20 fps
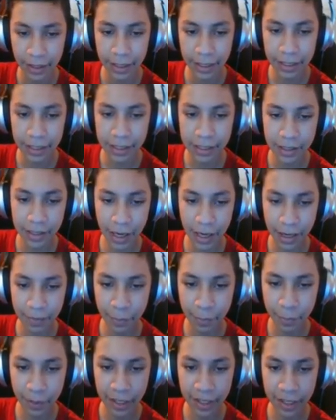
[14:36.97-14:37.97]
it's
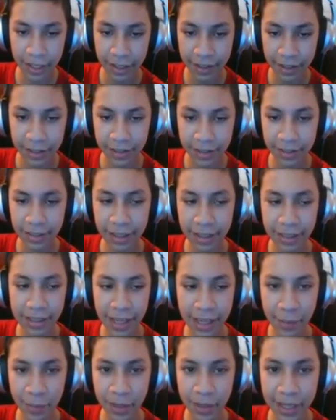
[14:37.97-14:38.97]
not pretty. It's
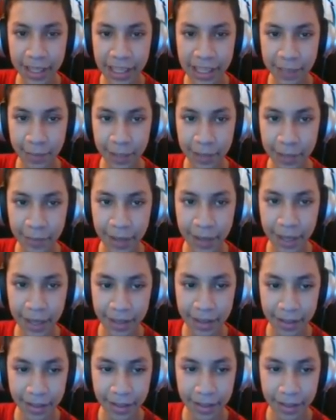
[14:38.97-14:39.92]
not pretty, it's a bloodbath.